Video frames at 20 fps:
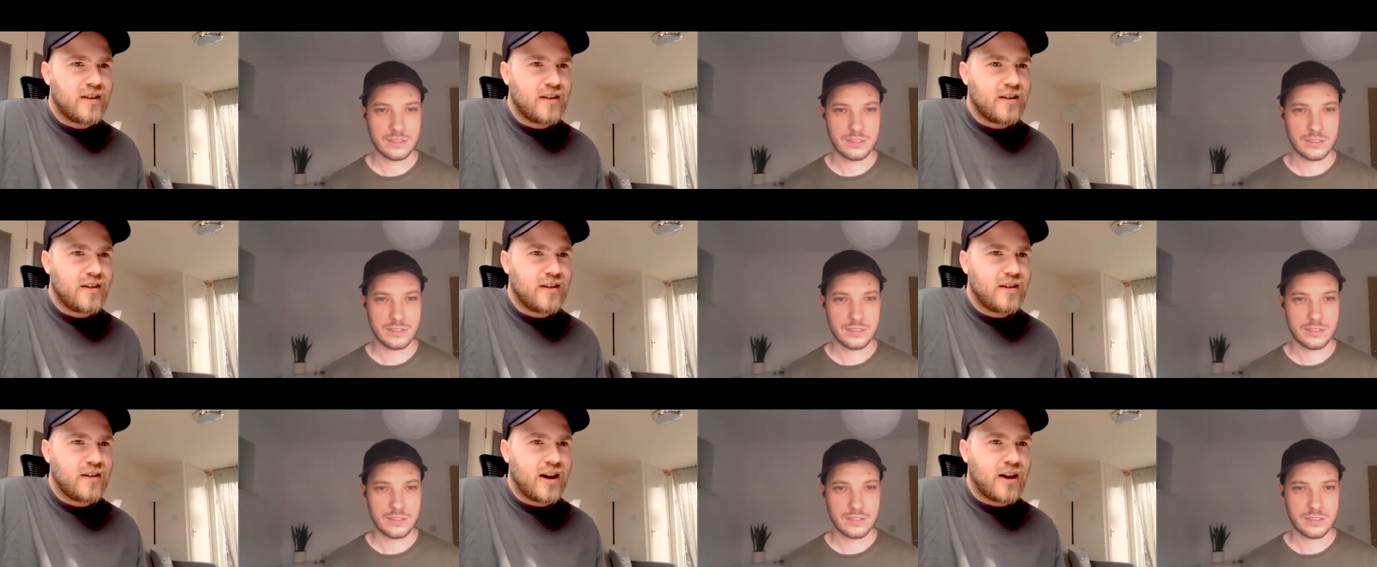
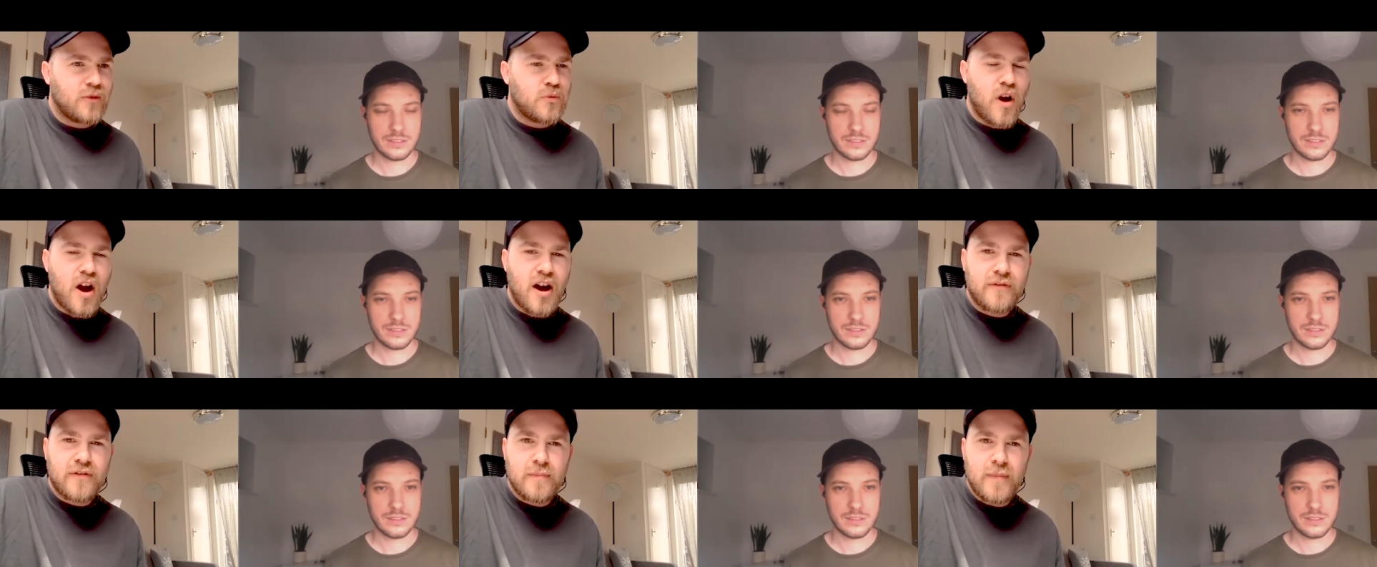Speaker 1: I'd
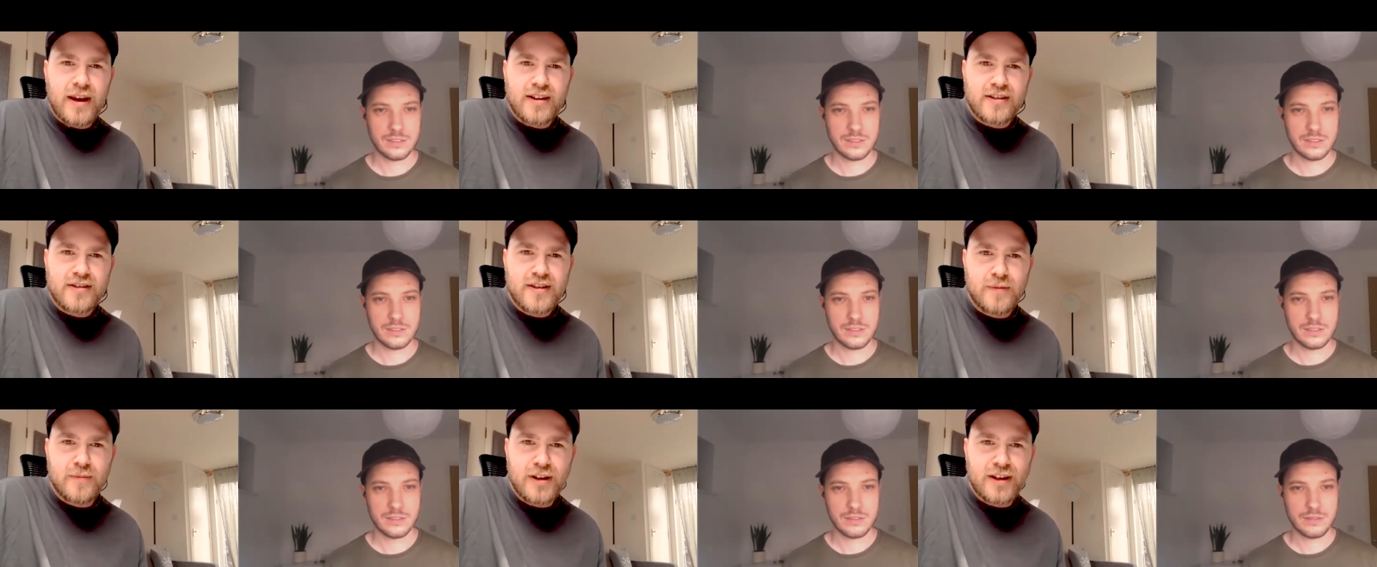rather make
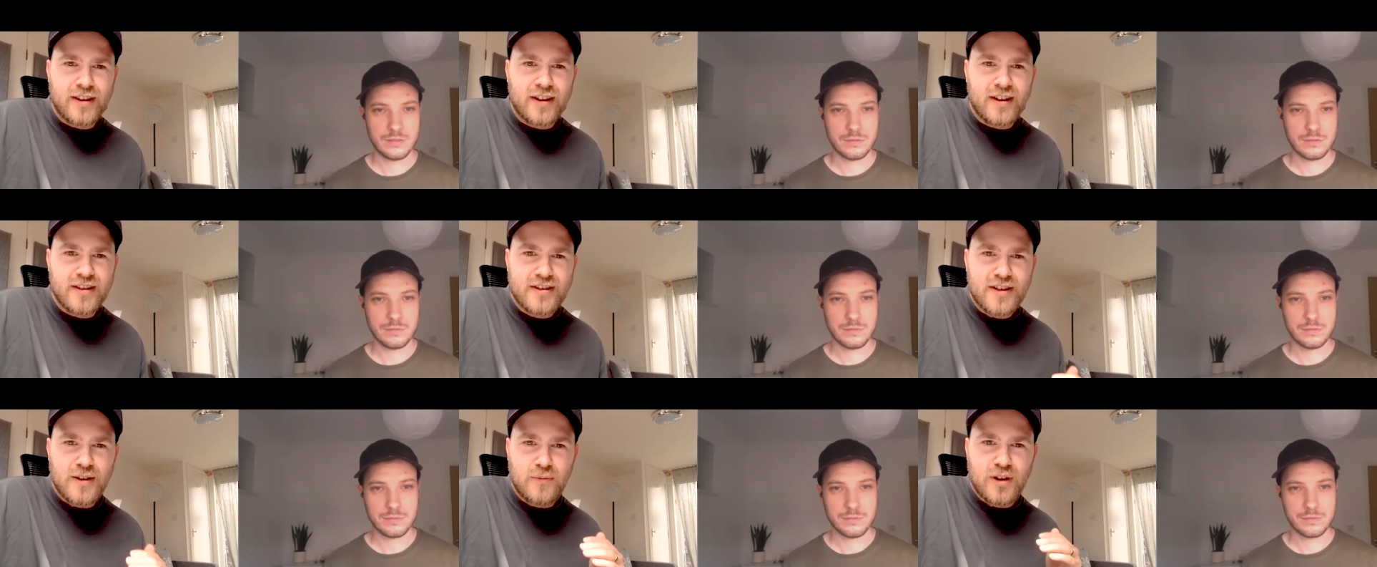something
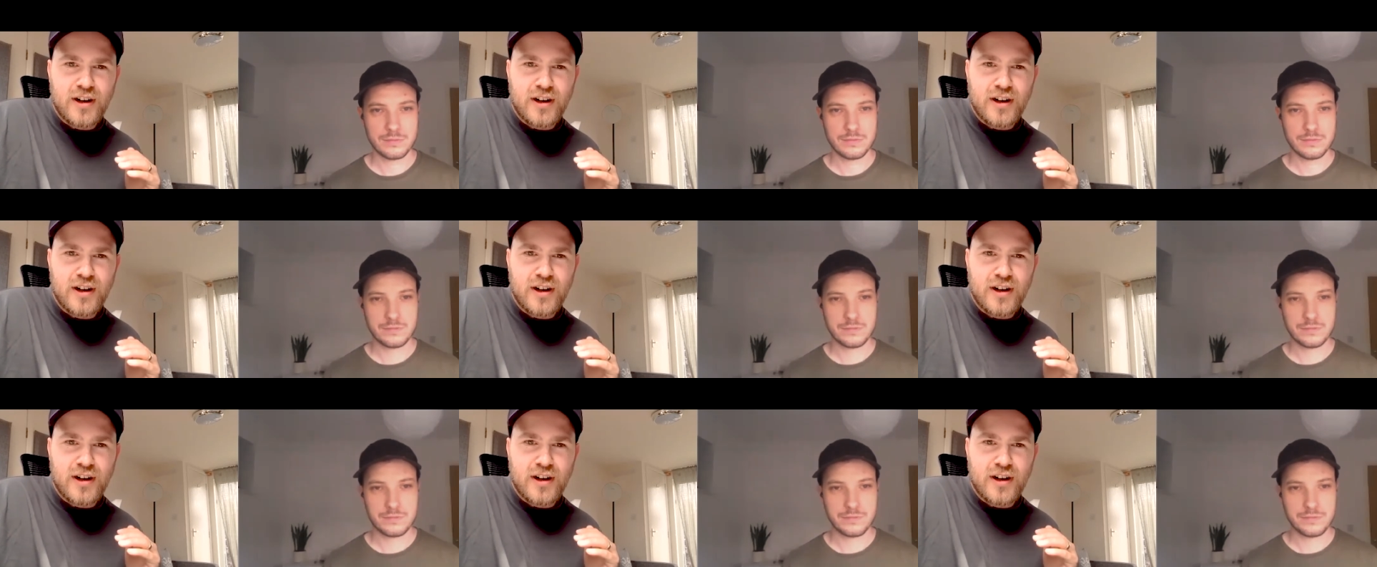that someone
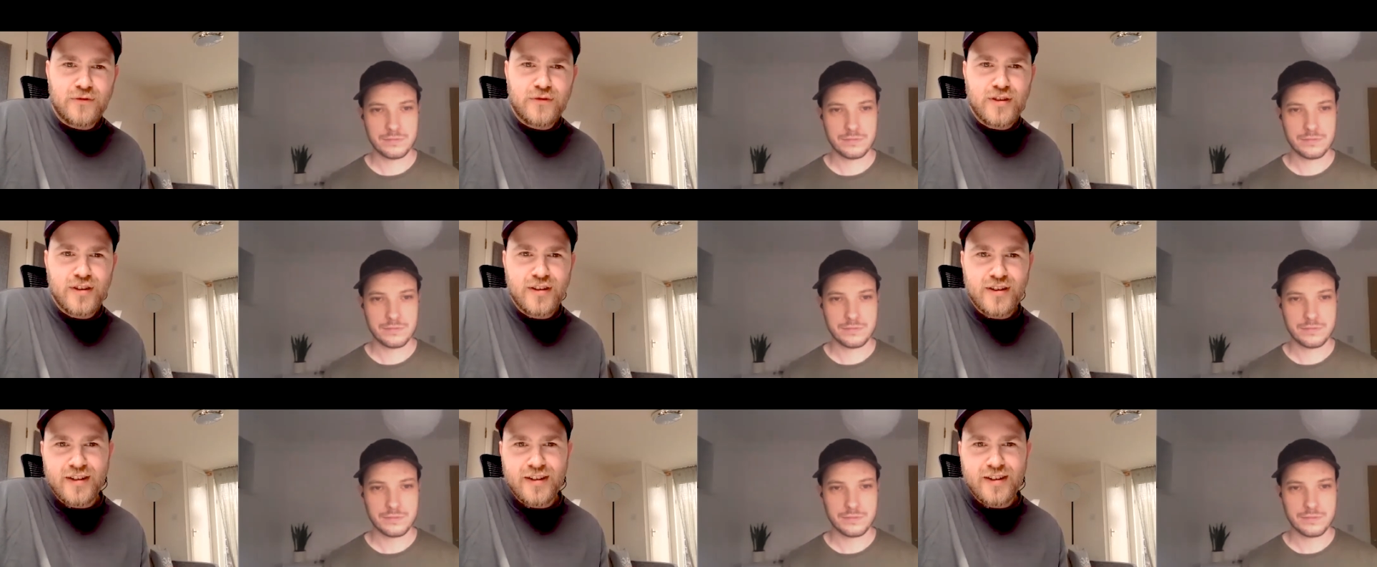
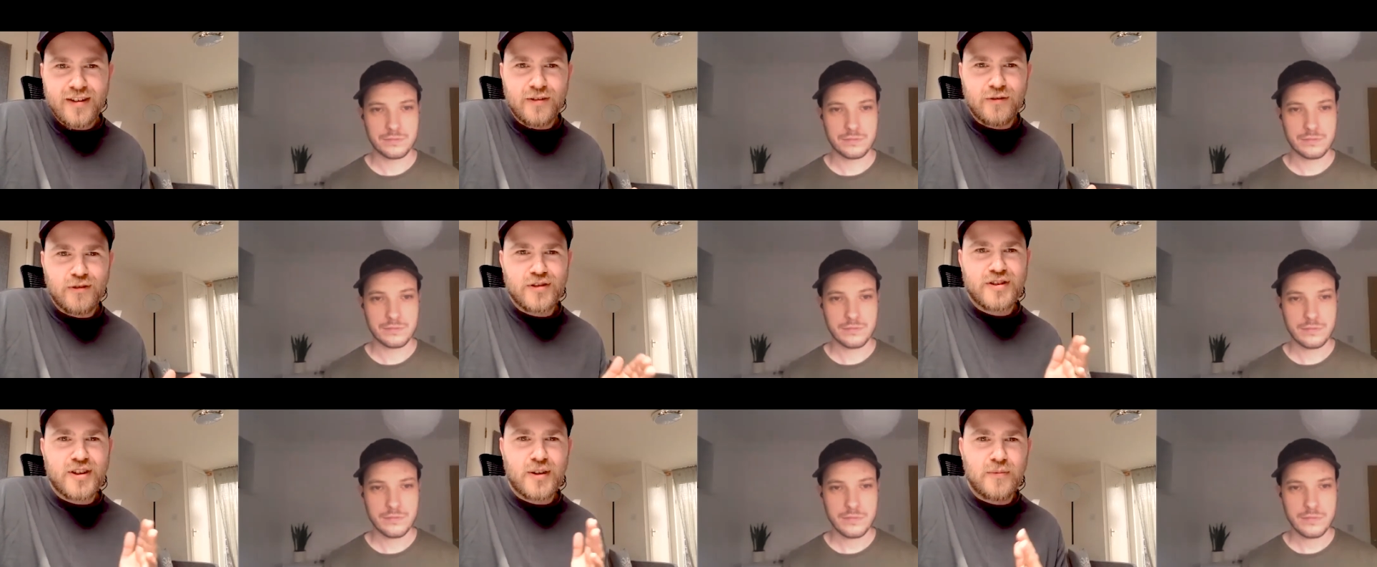loved
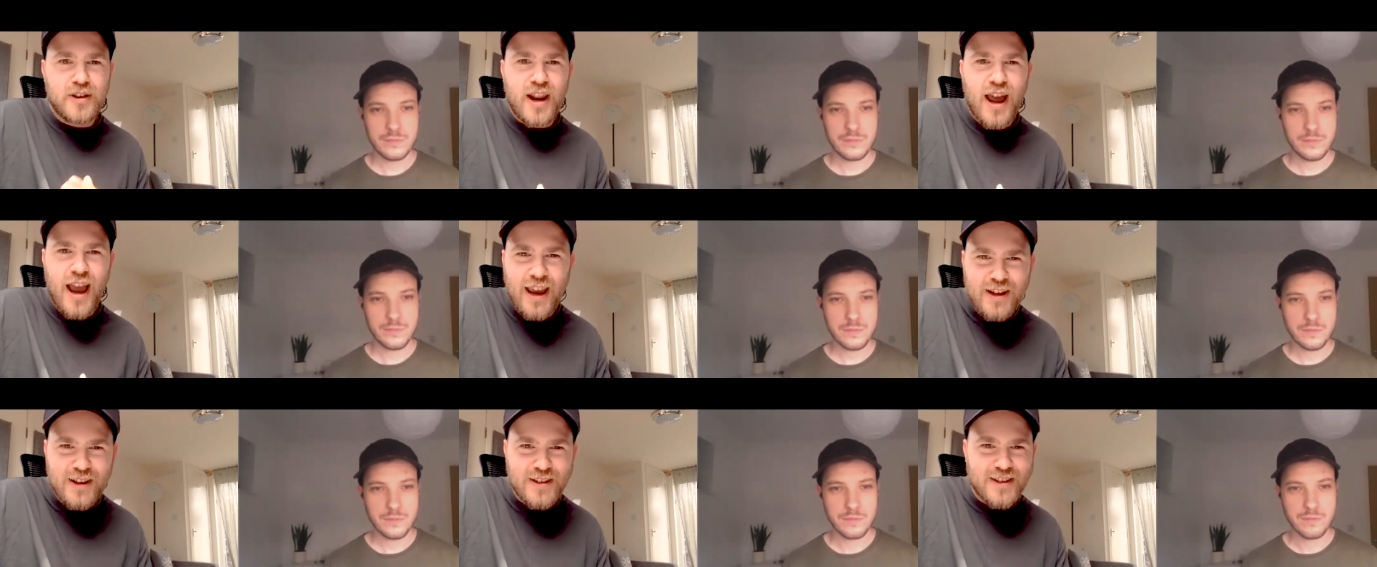or someone
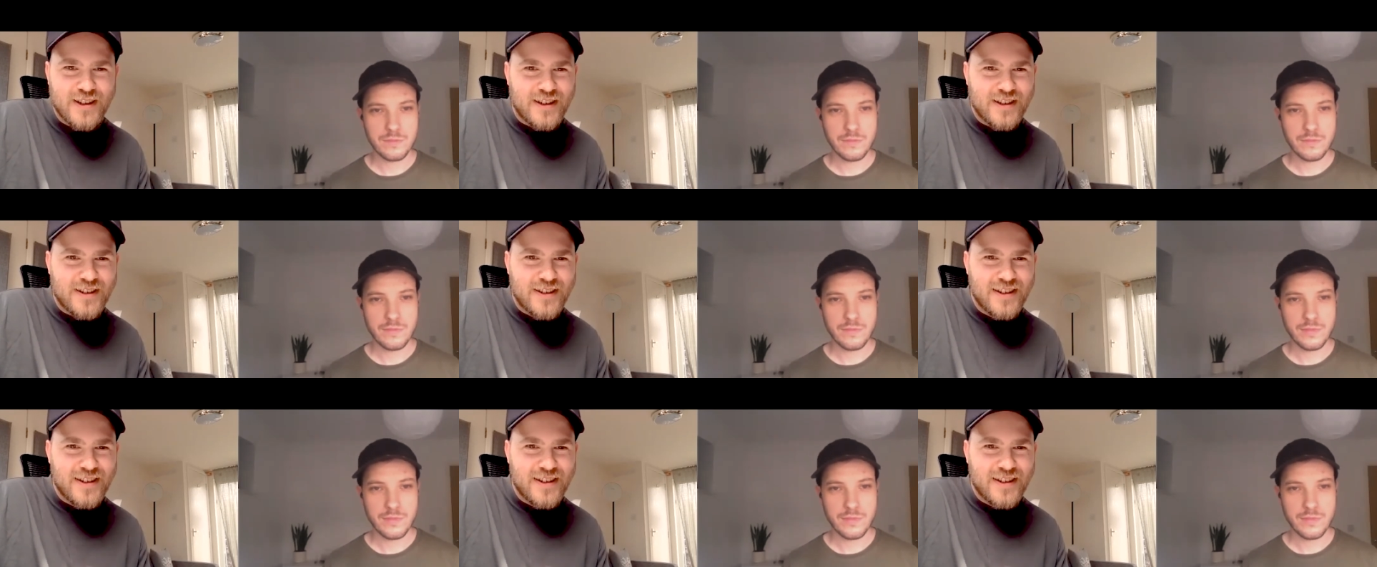hated